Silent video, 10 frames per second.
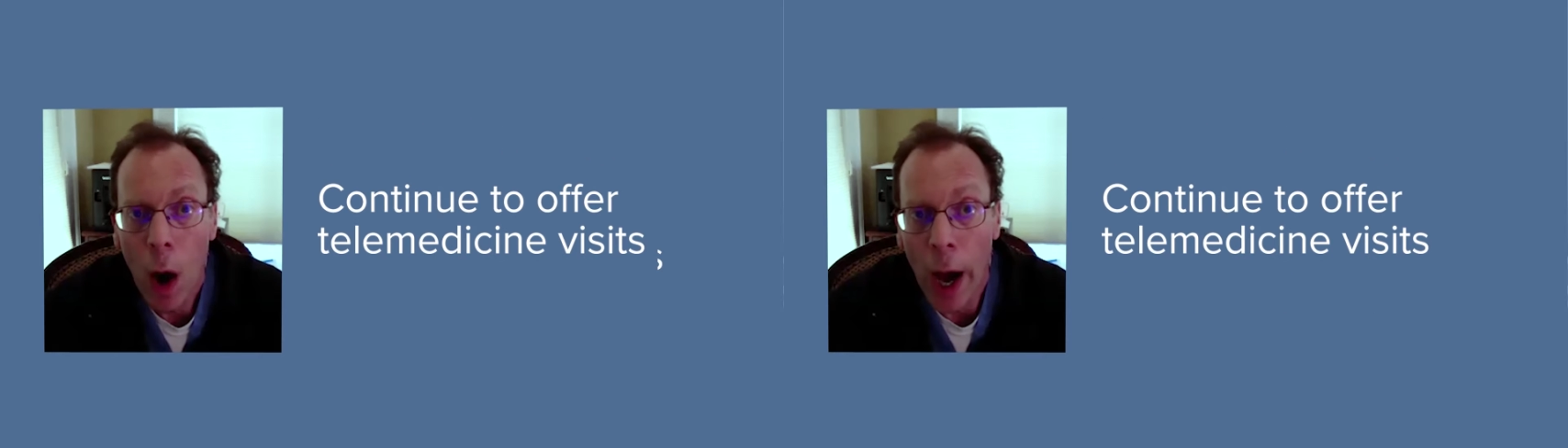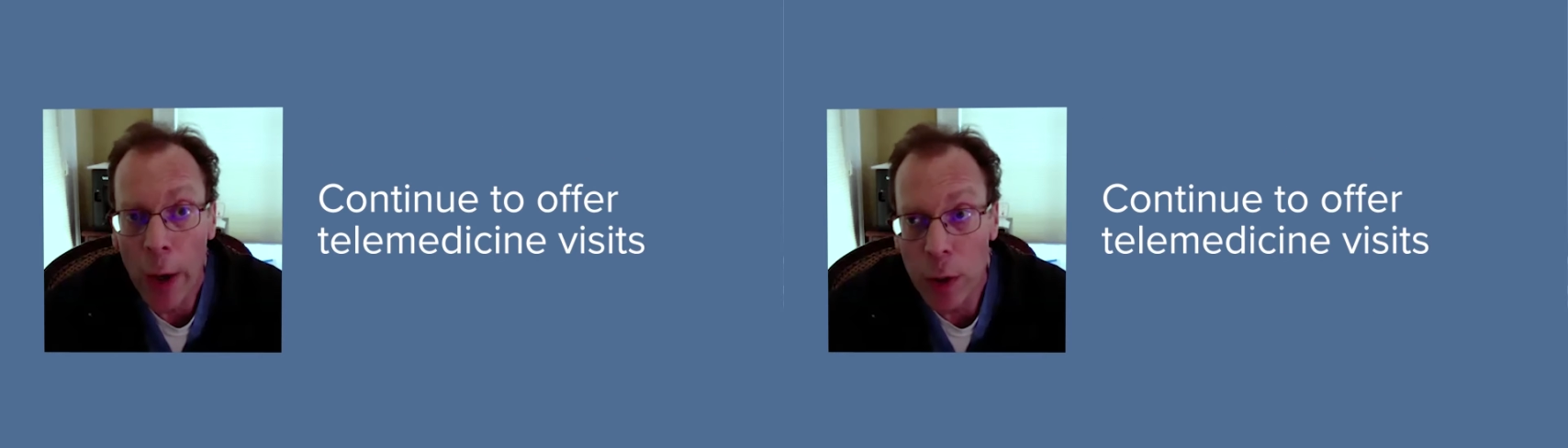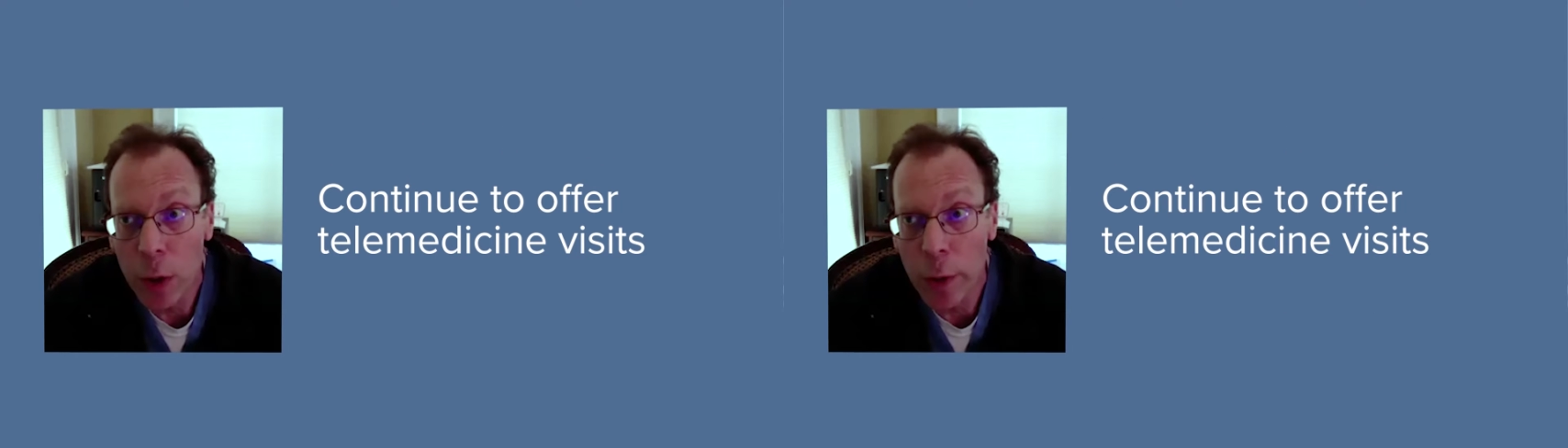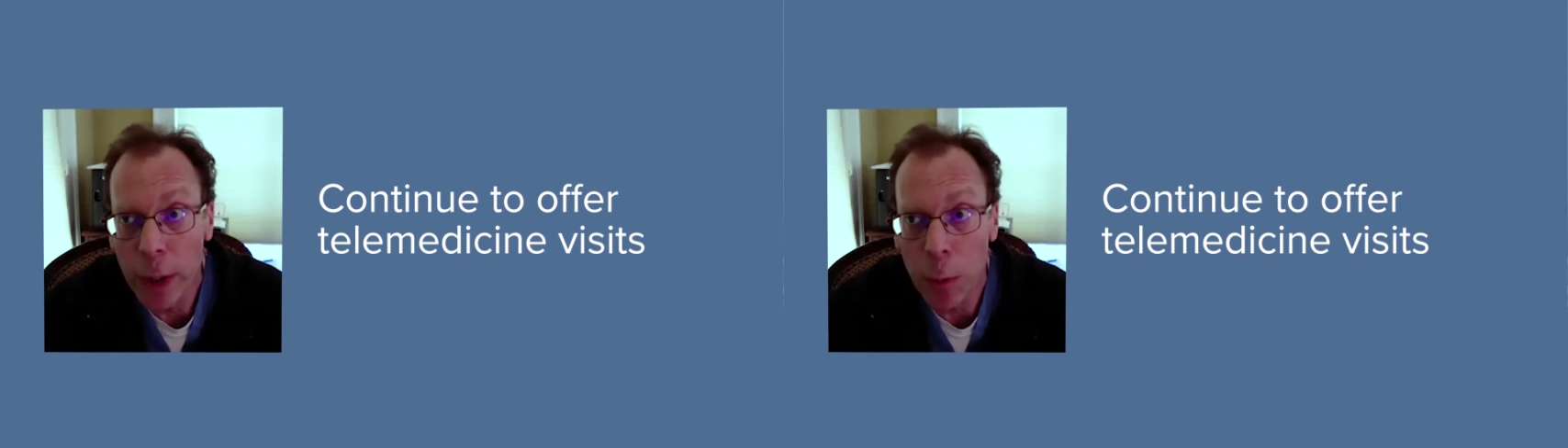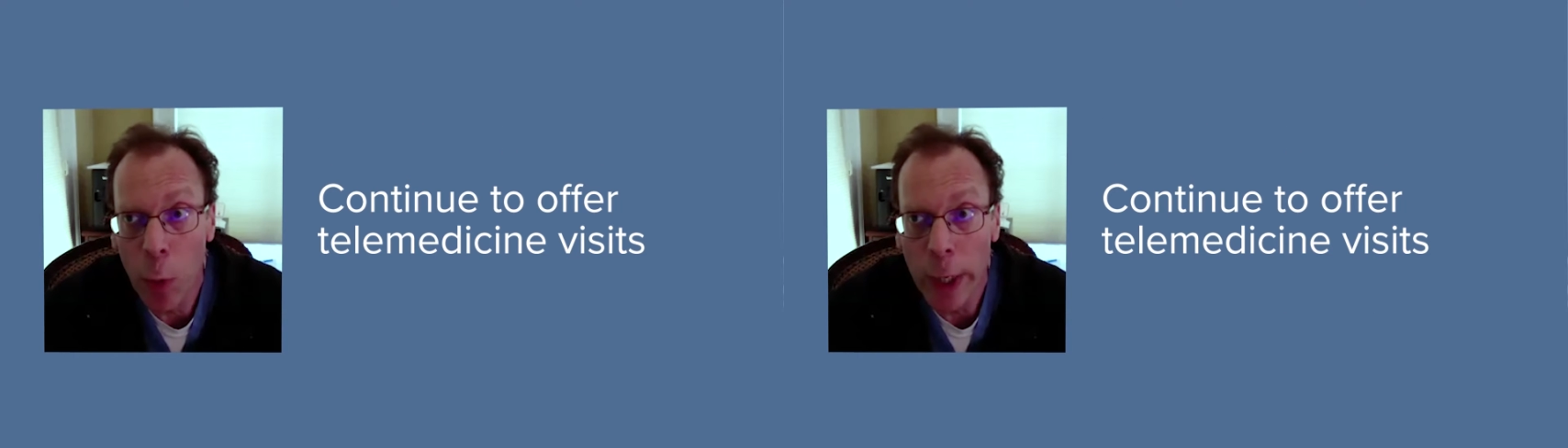I'd also like
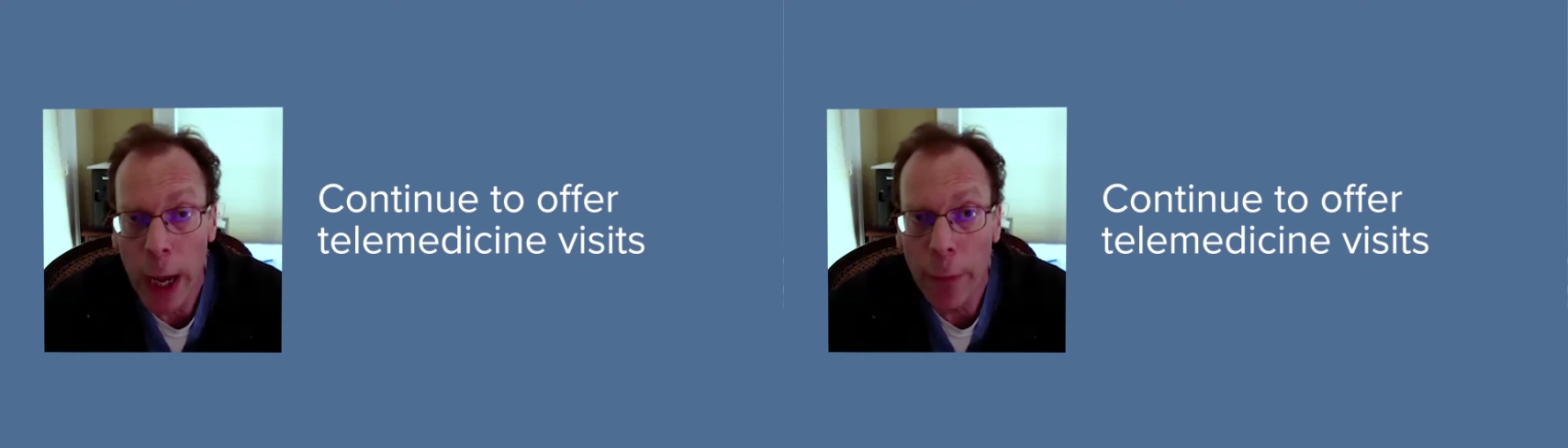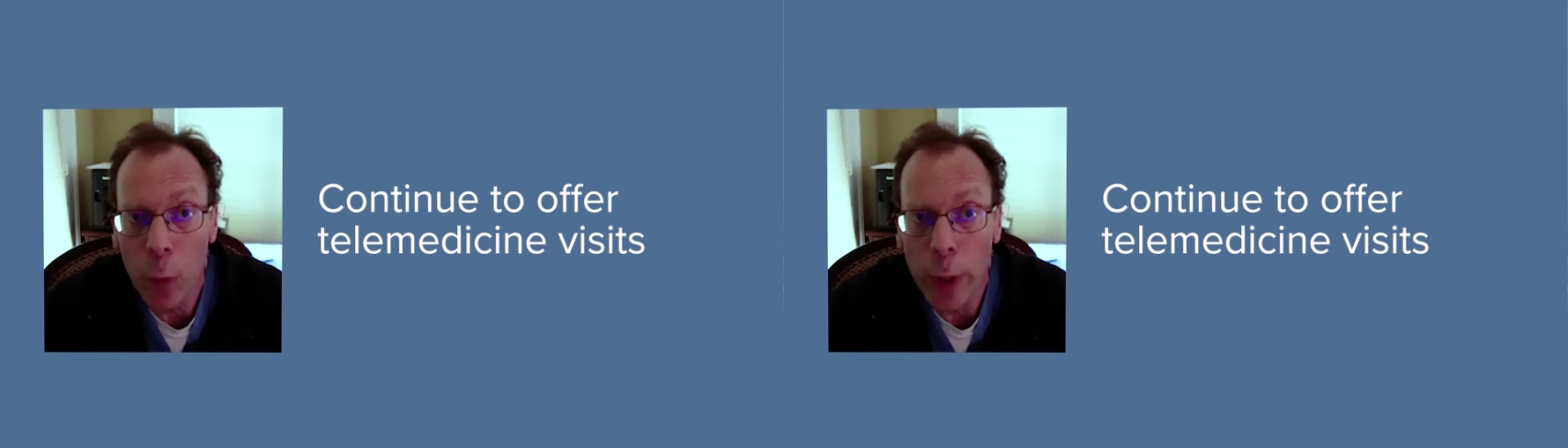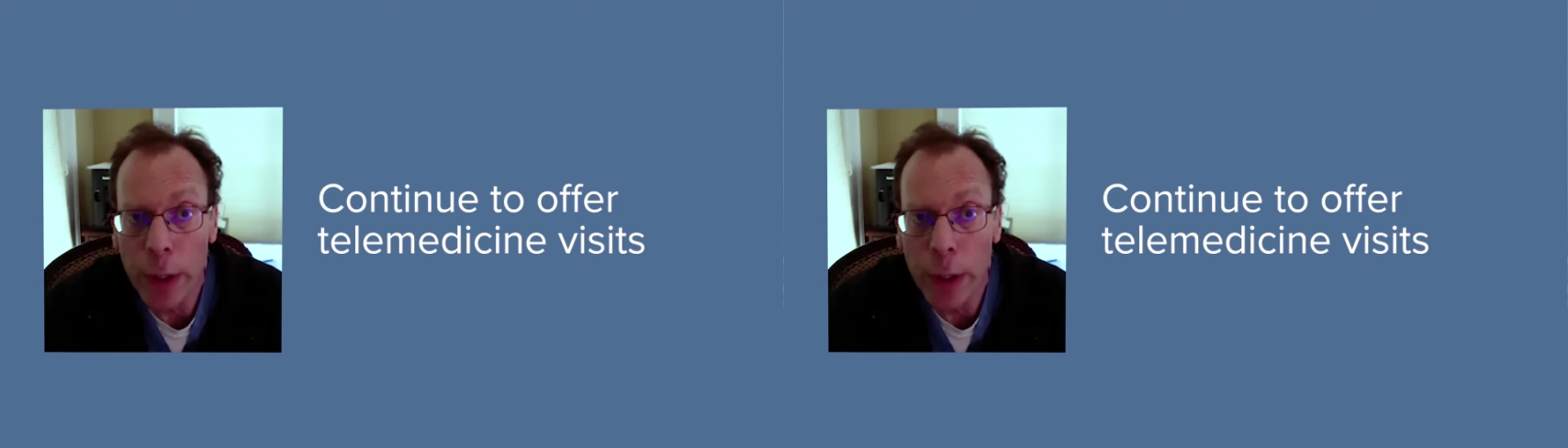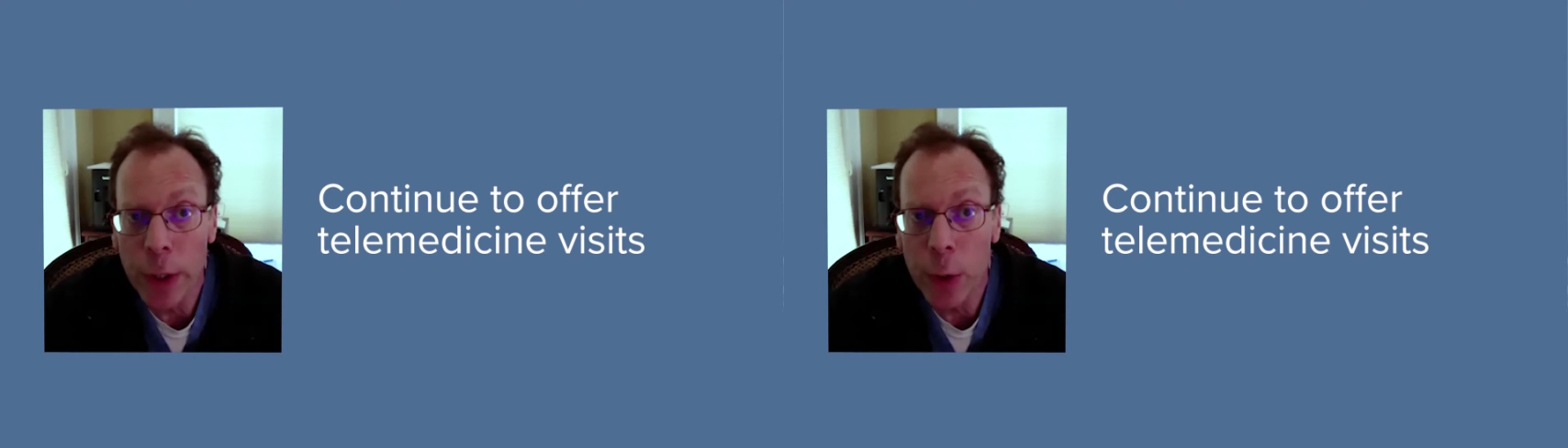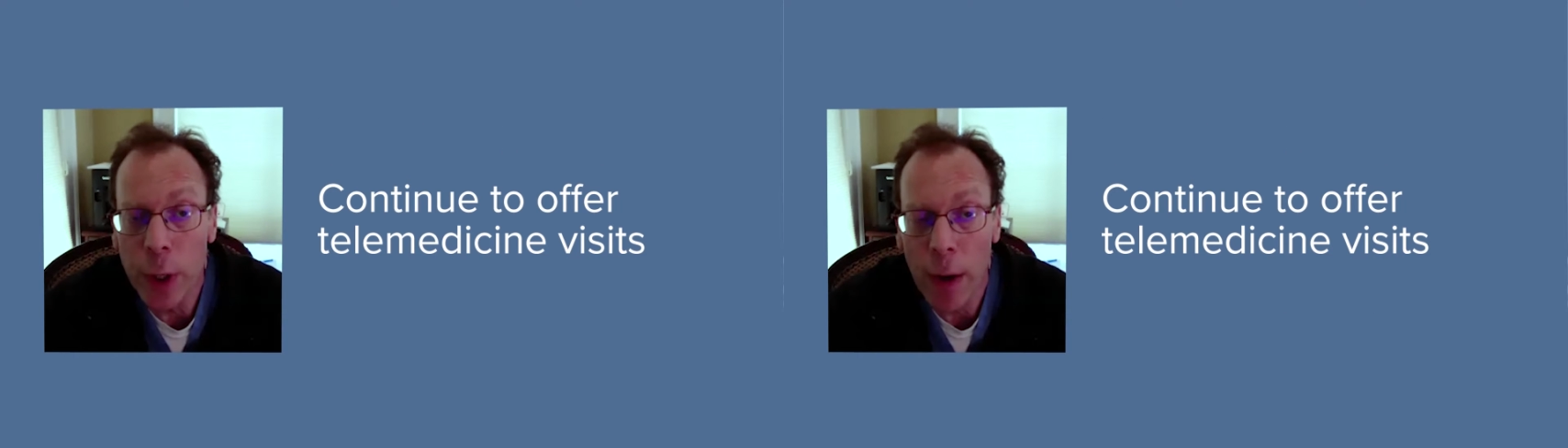to point out that we continue to